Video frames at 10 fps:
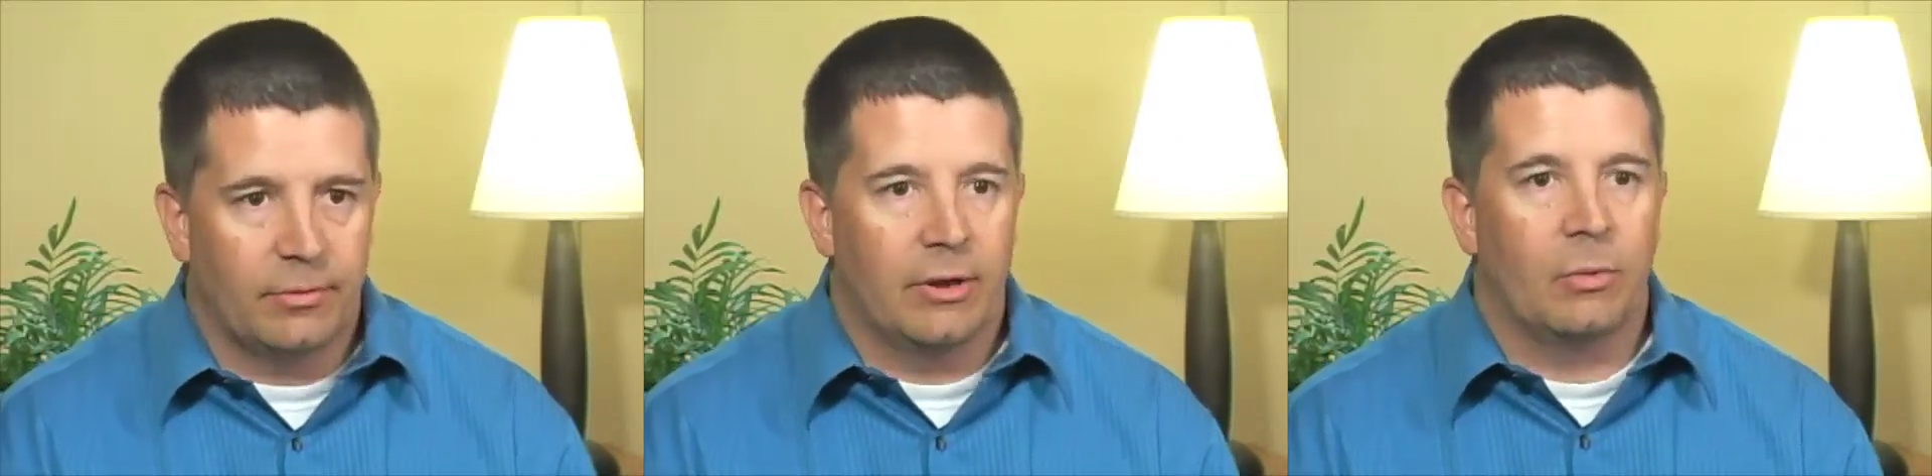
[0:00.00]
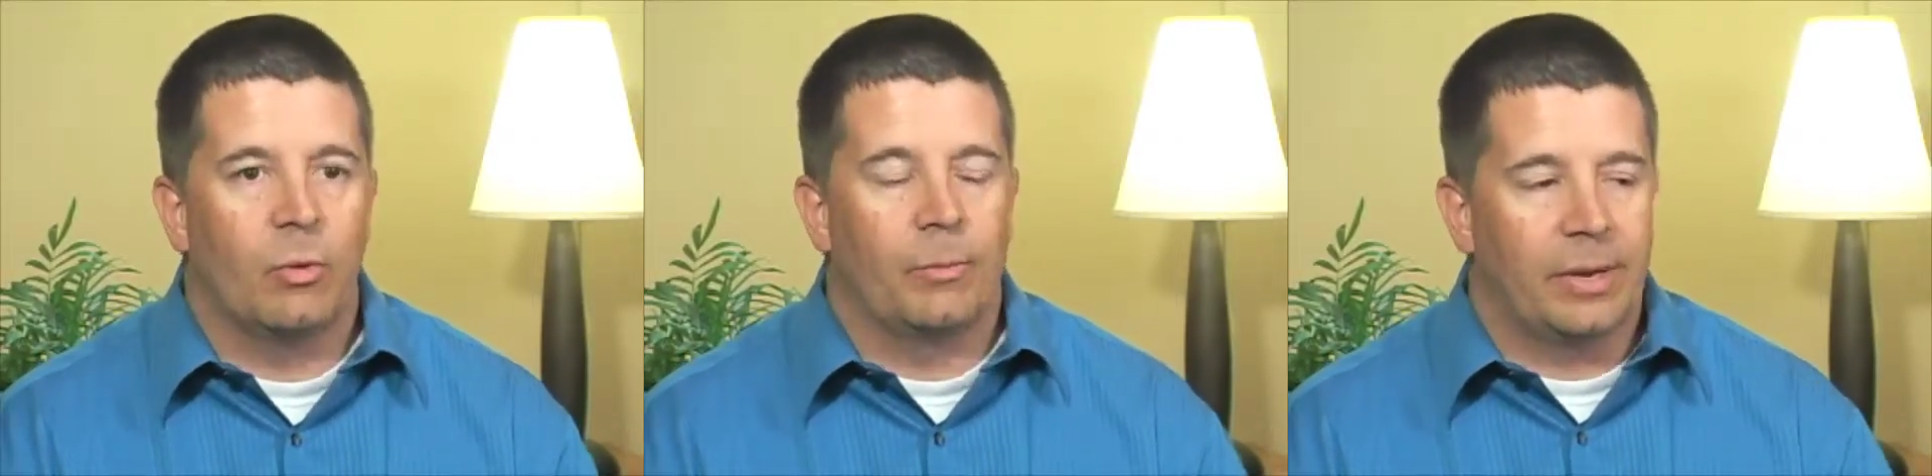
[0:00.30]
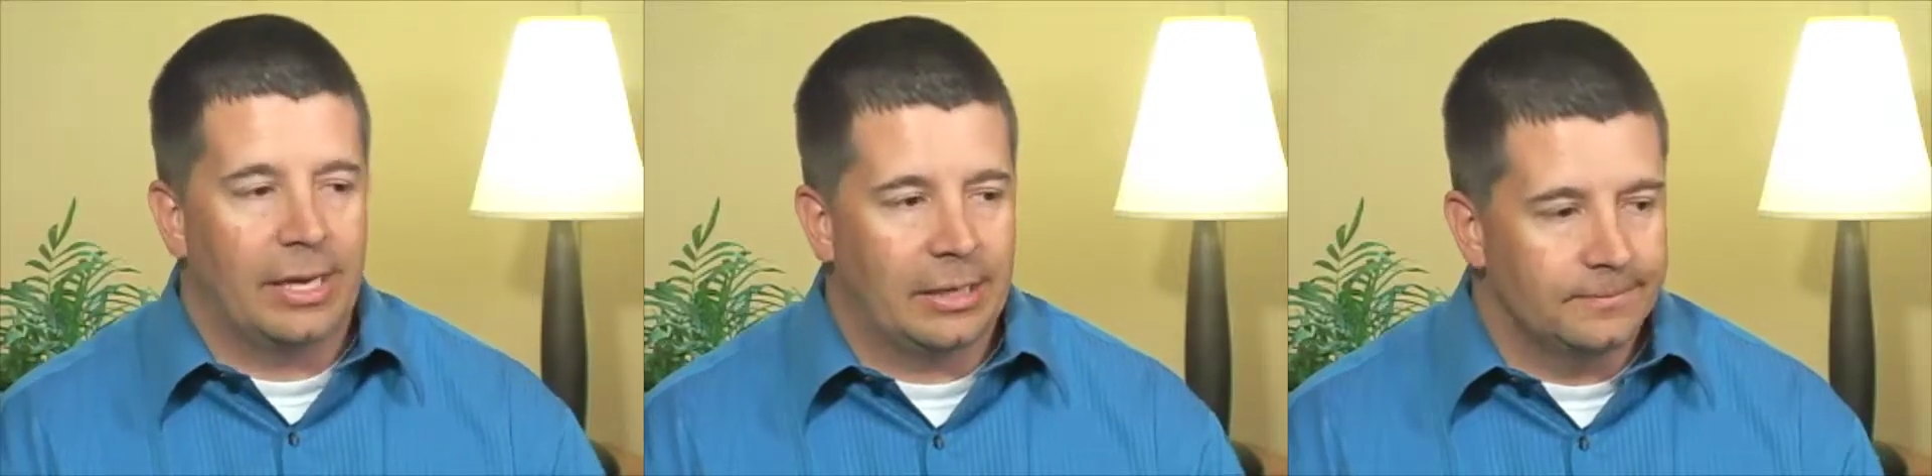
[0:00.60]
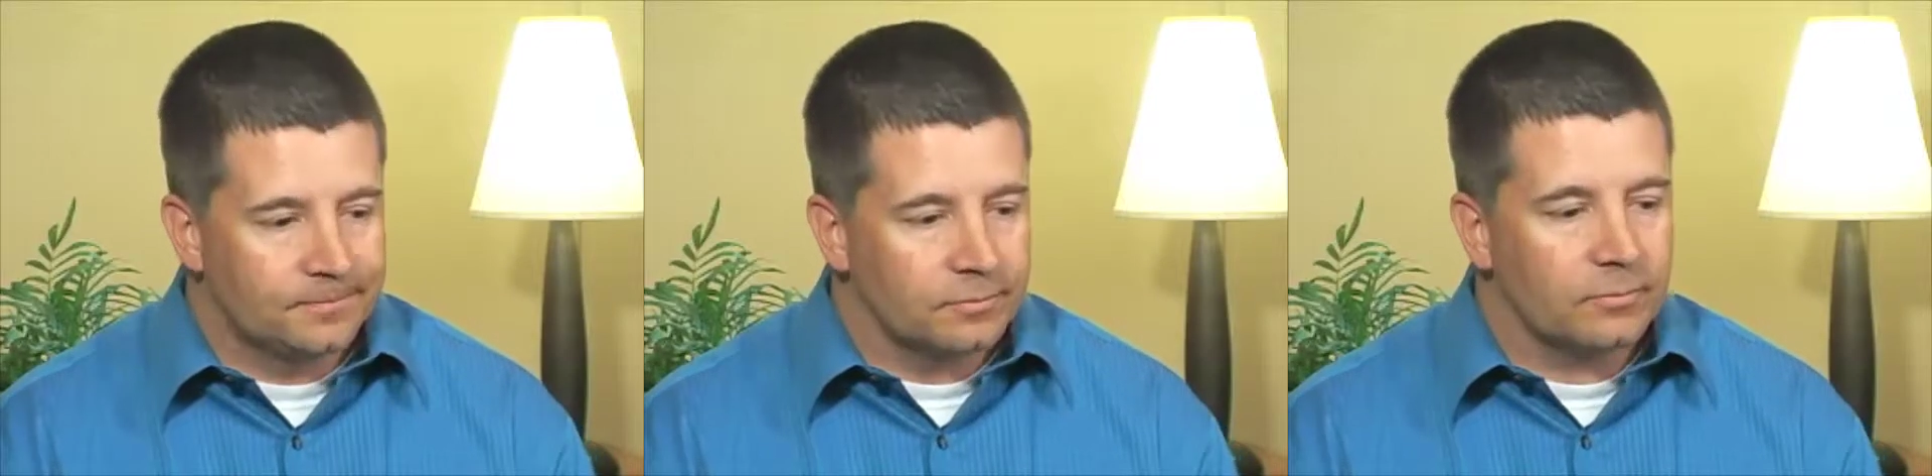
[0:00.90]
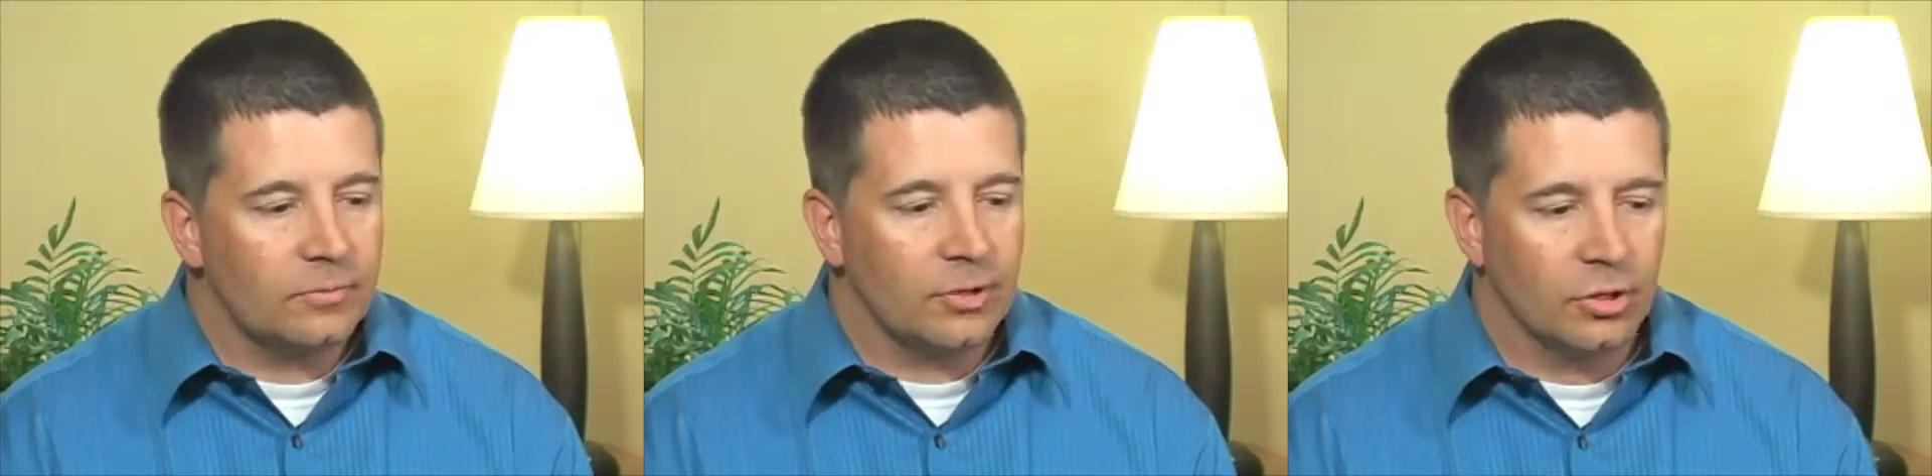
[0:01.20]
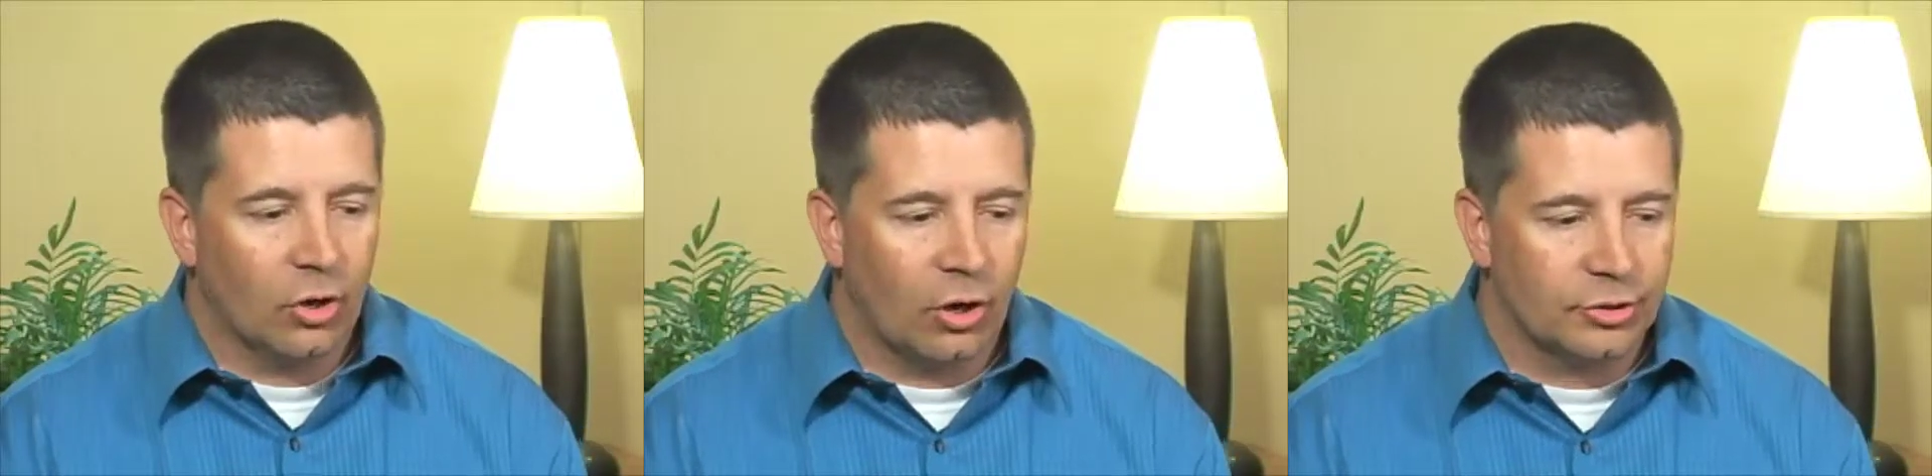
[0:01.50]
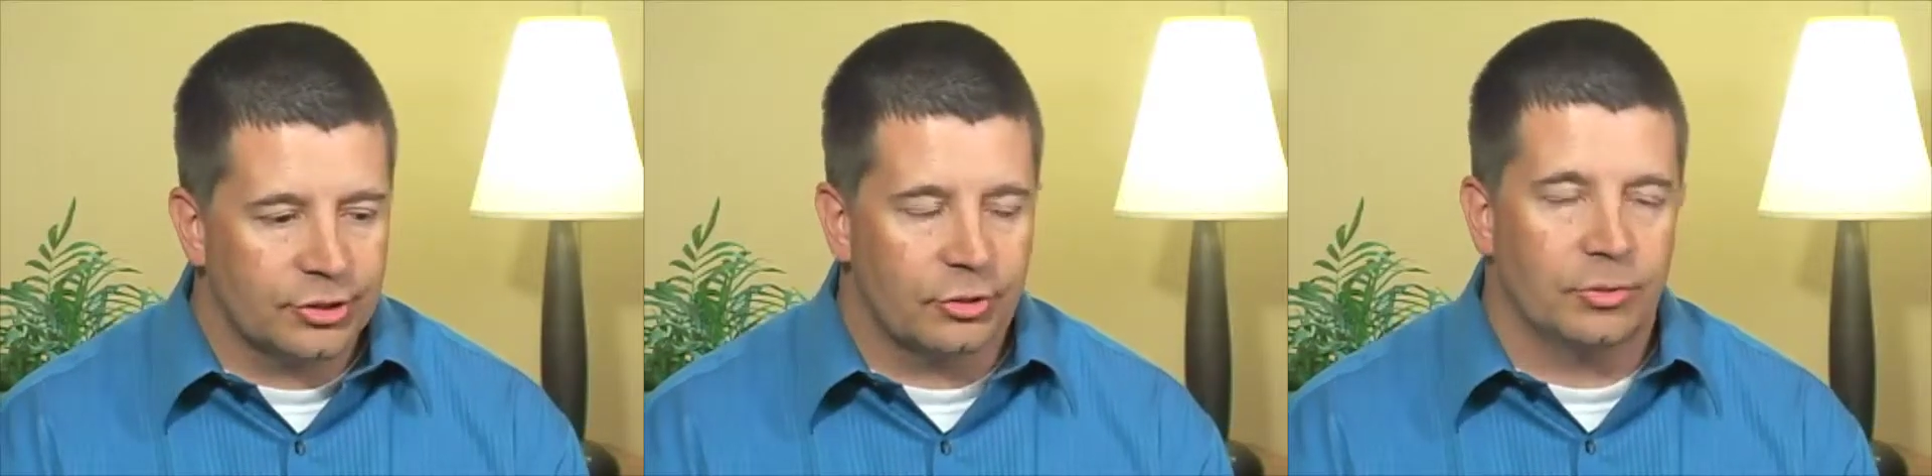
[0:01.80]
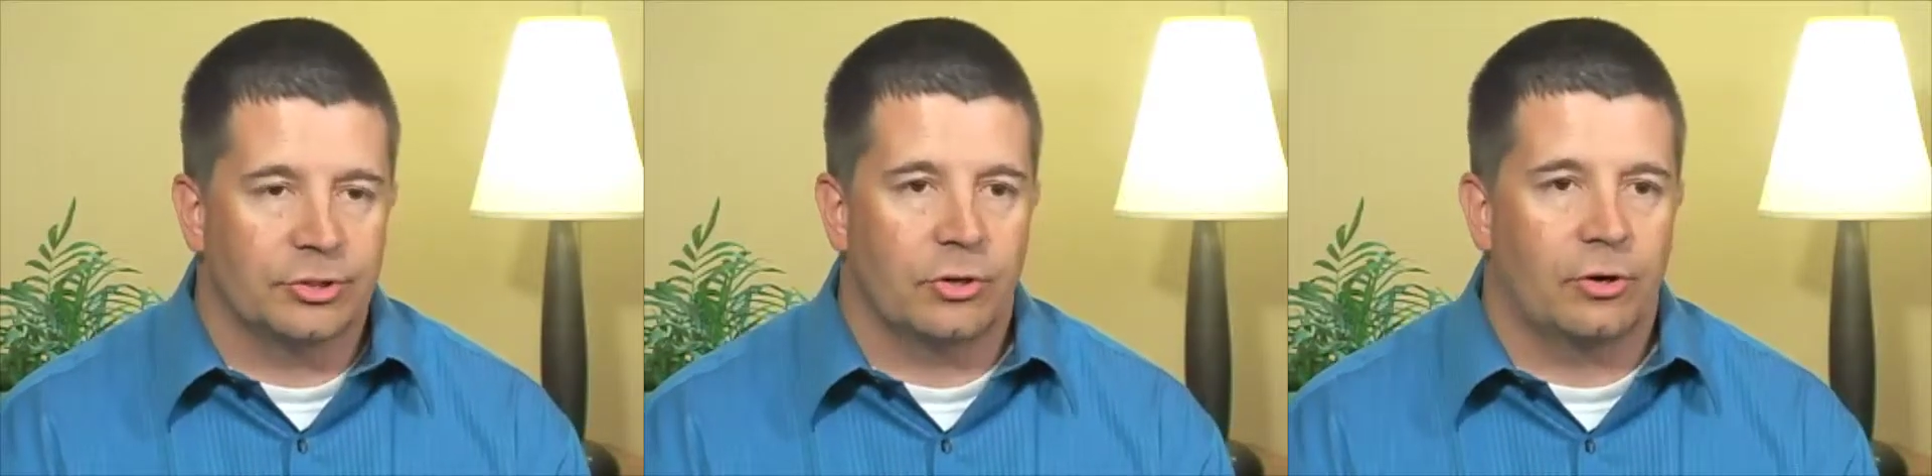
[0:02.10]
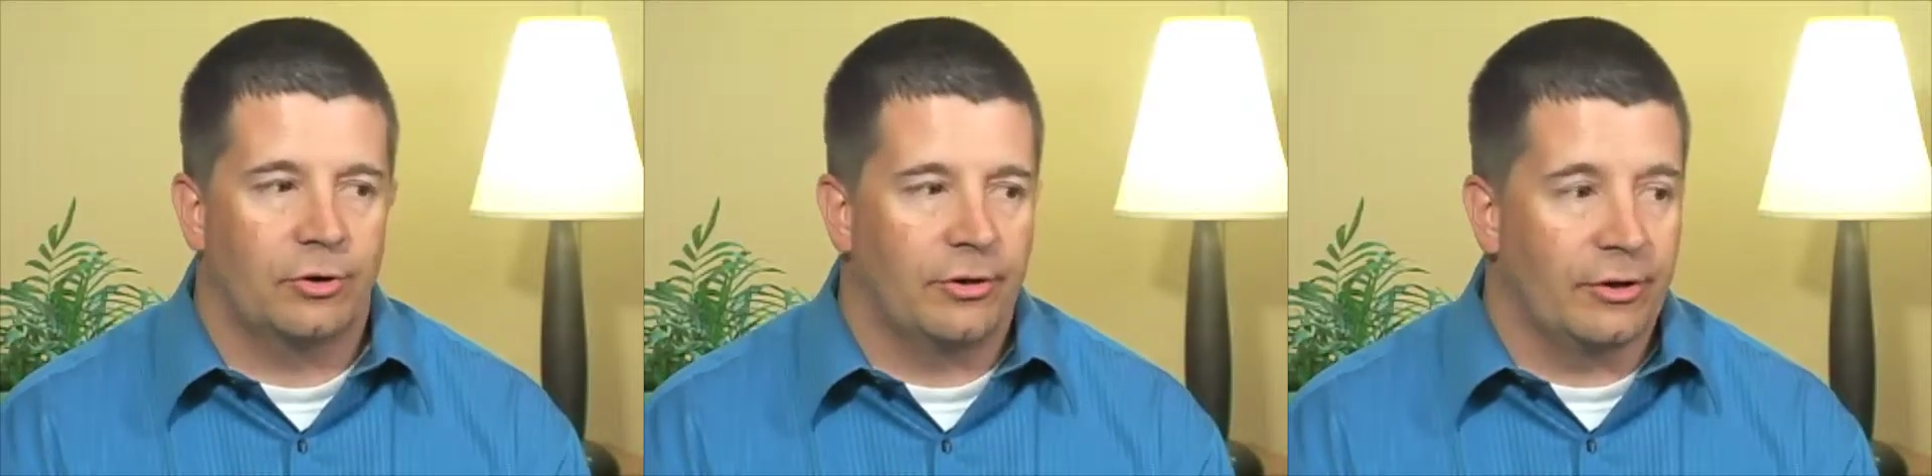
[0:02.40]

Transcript: There will be calls it a return.